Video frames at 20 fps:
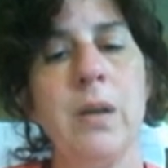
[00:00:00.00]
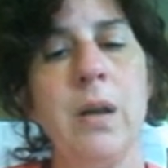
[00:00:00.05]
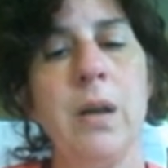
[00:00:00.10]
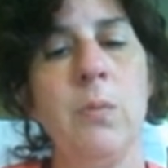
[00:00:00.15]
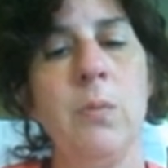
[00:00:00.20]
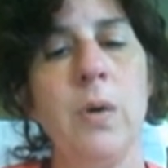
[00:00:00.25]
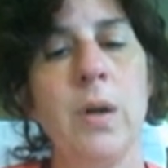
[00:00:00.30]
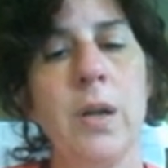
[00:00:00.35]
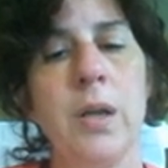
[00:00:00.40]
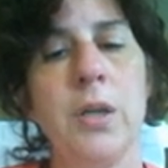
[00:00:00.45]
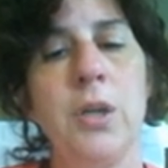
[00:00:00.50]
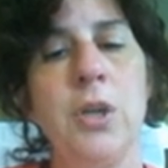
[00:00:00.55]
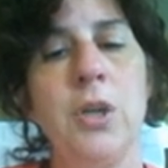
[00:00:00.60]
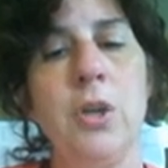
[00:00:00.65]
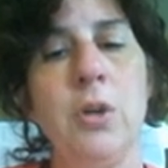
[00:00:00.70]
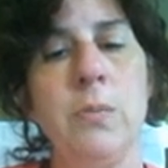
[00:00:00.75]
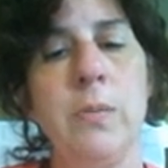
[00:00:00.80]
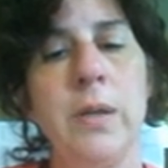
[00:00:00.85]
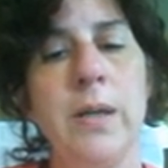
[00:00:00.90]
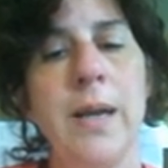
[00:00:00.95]
what a
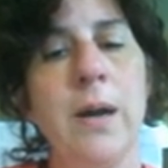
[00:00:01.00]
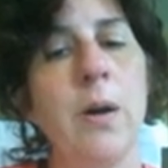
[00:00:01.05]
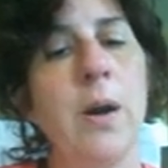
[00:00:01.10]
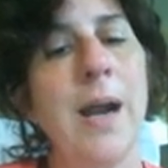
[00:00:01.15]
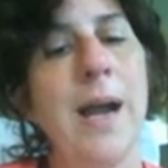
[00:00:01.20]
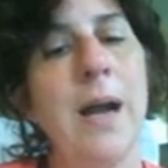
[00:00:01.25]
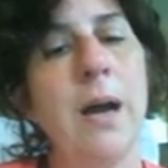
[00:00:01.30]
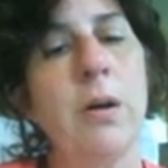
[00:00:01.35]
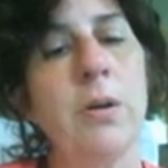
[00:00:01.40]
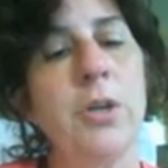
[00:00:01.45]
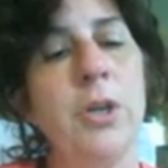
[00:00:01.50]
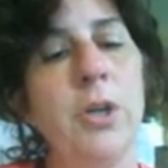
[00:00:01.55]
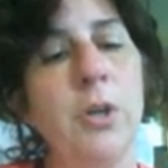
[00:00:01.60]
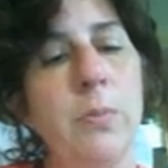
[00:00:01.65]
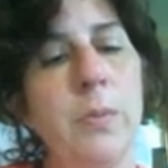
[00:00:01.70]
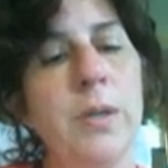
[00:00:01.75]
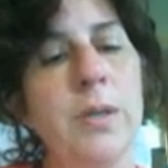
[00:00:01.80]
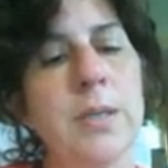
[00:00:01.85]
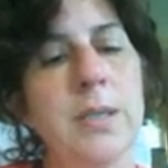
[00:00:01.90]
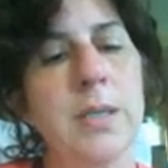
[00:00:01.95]
human, or how
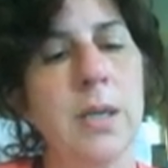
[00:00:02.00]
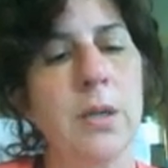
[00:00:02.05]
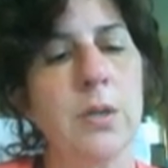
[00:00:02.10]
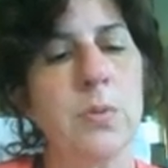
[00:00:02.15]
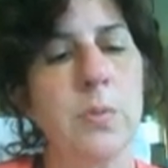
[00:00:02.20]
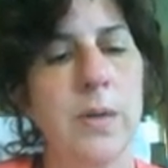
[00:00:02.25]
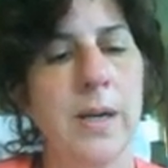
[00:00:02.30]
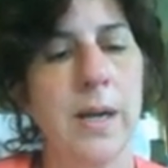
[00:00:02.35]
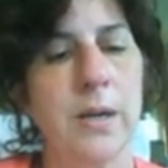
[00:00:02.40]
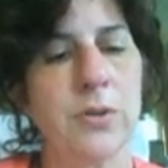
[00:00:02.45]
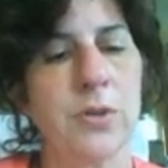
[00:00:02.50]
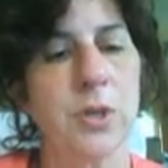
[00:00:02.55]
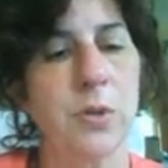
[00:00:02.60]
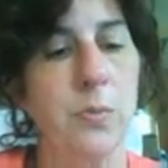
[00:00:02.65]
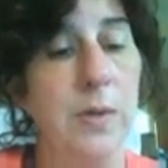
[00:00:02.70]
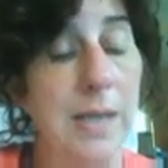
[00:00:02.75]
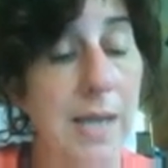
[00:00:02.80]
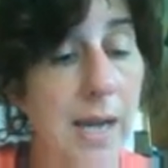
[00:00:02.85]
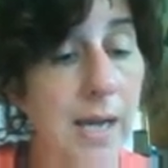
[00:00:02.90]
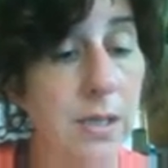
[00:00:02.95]
human cells would actually
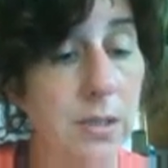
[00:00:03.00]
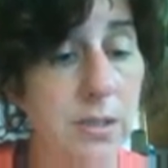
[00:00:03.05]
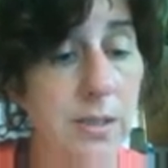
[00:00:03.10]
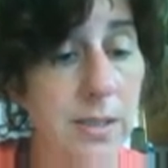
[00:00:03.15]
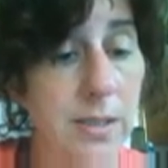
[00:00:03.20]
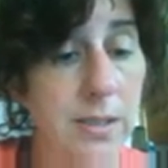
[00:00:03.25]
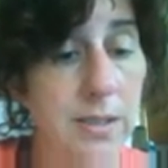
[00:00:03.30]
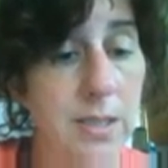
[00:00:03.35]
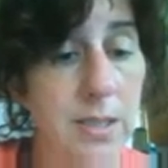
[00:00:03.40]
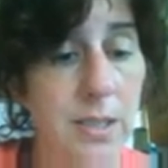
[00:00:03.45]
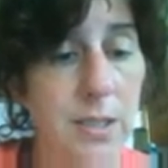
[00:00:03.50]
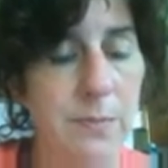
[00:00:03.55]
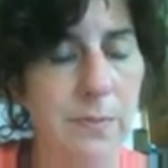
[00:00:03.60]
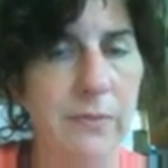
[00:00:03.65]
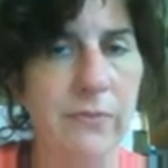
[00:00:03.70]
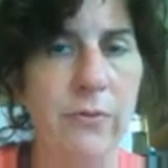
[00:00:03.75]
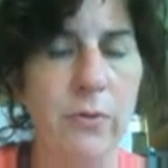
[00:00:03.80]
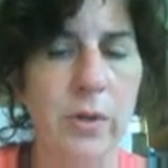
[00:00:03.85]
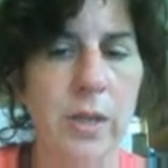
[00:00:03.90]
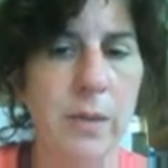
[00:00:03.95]
react to these things
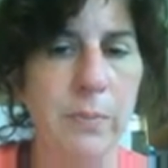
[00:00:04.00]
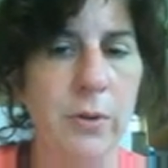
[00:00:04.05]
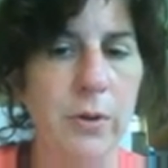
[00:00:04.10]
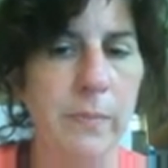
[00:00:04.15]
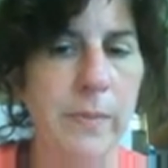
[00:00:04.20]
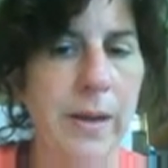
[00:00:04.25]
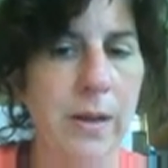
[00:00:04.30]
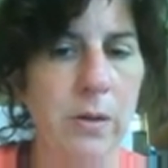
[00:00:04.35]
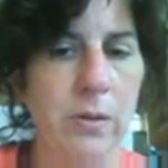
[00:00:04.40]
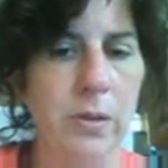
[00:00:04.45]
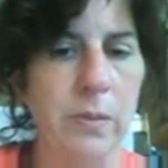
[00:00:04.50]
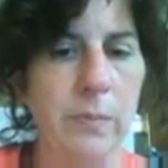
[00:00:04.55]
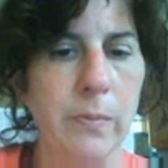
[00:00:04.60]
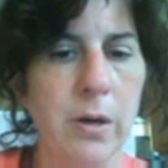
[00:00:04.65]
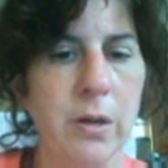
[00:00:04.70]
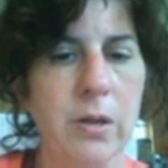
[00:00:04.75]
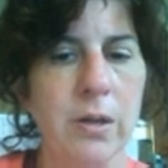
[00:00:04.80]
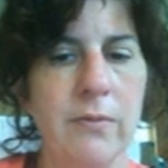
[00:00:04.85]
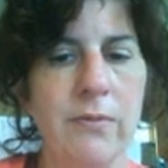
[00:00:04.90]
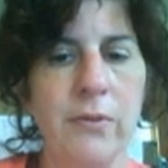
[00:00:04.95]
before they put them out on the
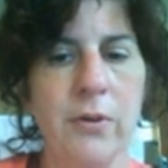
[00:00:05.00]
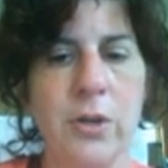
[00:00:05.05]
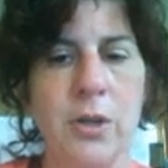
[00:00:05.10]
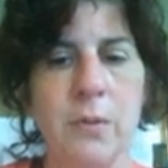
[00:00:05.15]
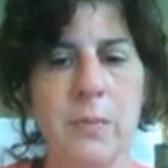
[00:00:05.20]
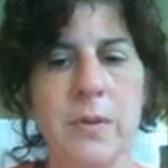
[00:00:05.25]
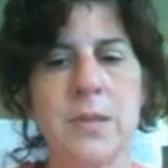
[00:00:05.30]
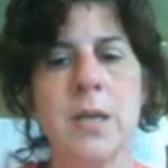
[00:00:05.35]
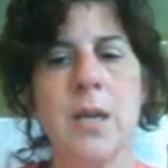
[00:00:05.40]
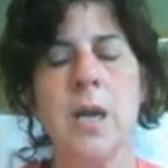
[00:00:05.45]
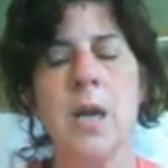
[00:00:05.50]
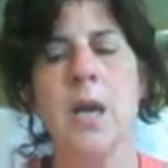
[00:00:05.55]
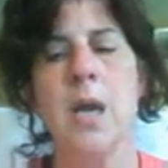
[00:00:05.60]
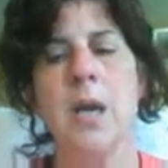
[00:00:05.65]
market for humans.